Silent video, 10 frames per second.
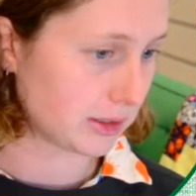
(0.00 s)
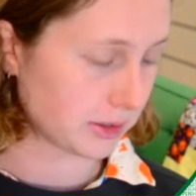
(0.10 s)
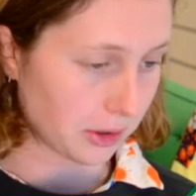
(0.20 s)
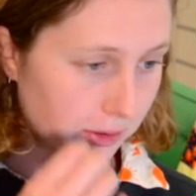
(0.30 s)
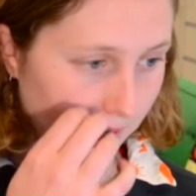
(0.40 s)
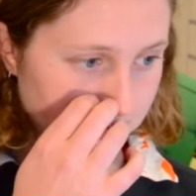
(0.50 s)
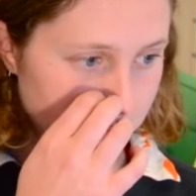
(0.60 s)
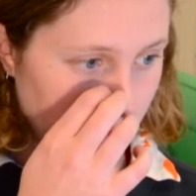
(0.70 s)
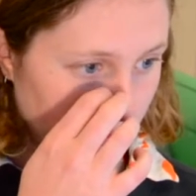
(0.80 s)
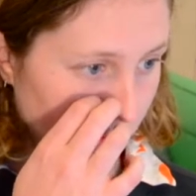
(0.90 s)
So I'm
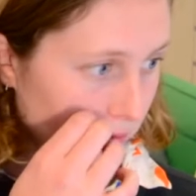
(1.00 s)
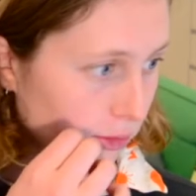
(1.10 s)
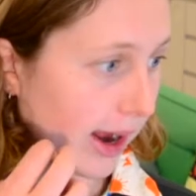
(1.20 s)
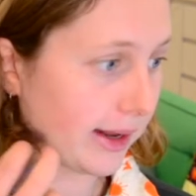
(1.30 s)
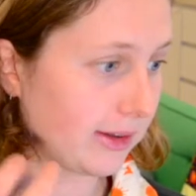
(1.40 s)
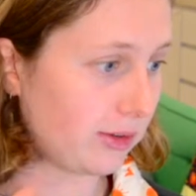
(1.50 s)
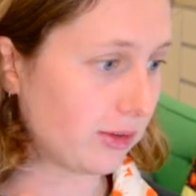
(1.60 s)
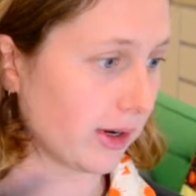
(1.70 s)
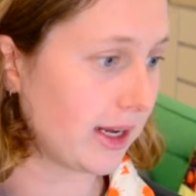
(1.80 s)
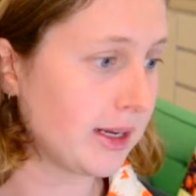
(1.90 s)
saying then throughout
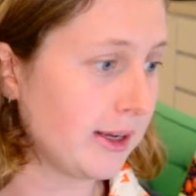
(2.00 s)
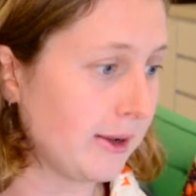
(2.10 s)
history,